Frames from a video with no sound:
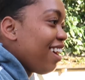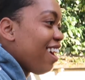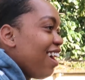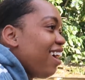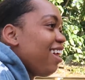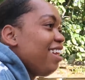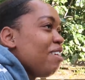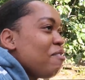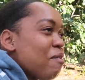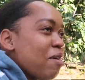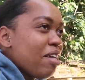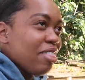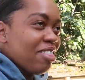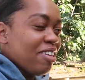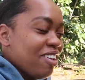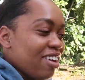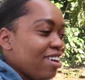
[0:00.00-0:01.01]
Kyle and
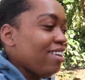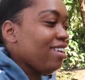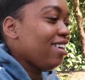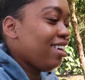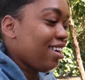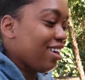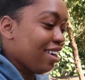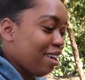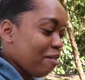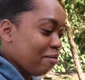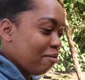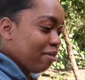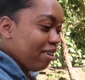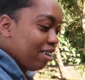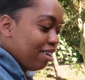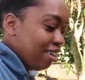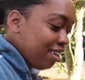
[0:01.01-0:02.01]
Matthew are looking at
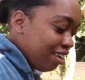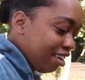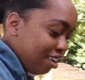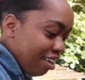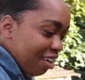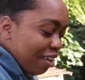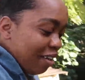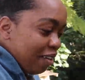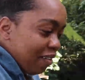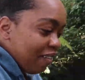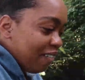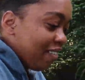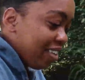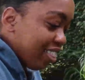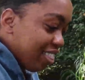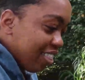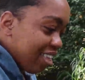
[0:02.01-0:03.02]
me
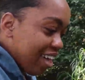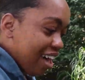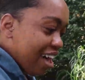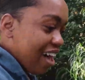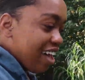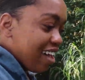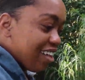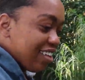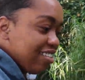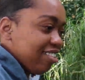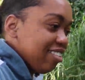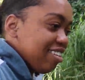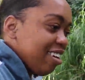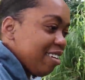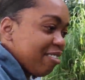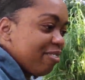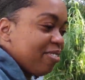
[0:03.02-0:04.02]
with eyes
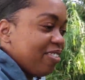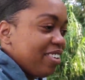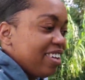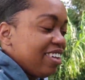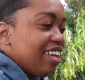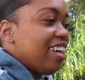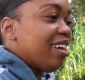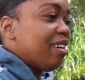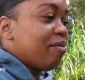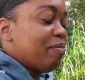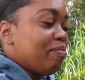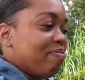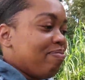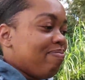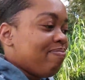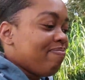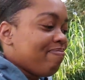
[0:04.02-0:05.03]
of,
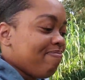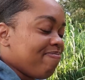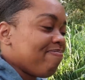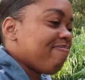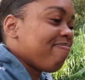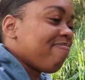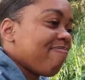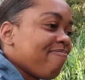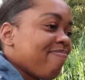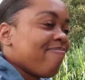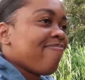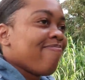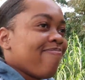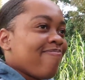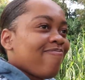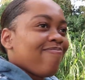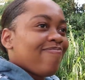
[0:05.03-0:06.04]
um,
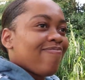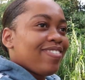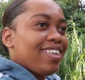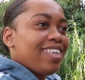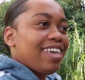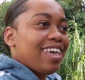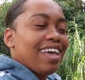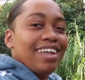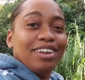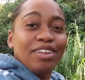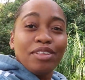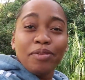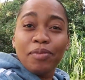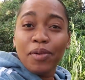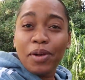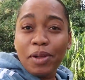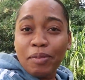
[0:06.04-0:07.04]
yeah,
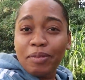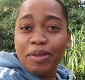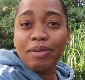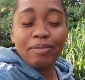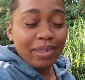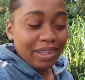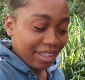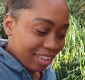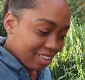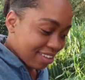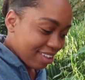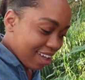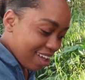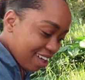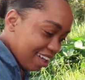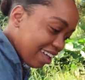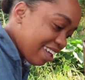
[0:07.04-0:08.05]
disappointment because
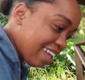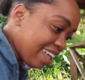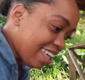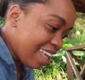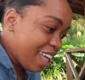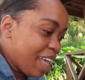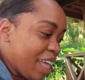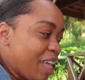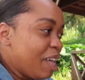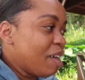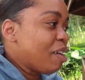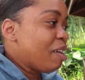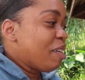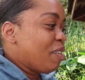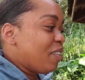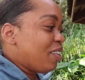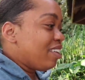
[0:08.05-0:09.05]
I
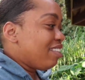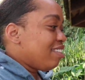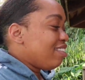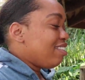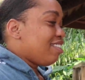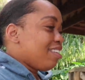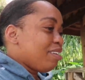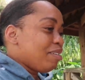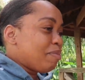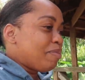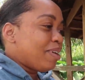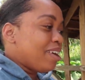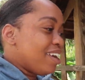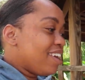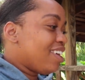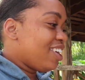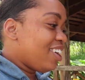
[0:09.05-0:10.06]
went to sleep
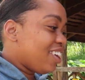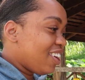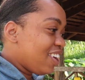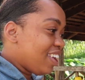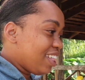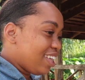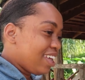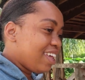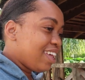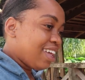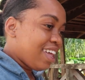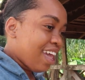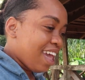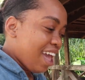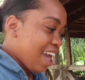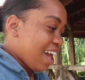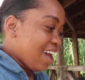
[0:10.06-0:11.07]
early.
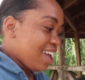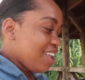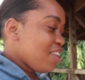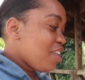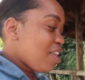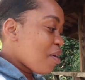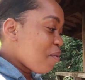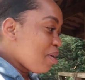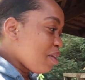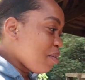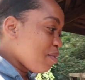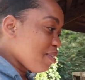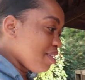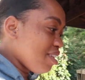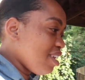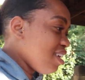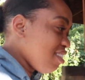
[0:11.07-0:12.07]
And you know, that really
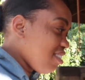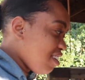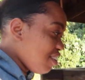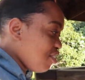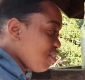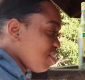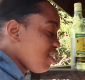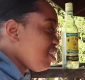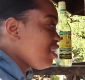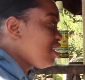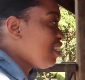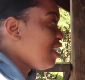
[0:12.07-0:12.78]
wasn't the intention.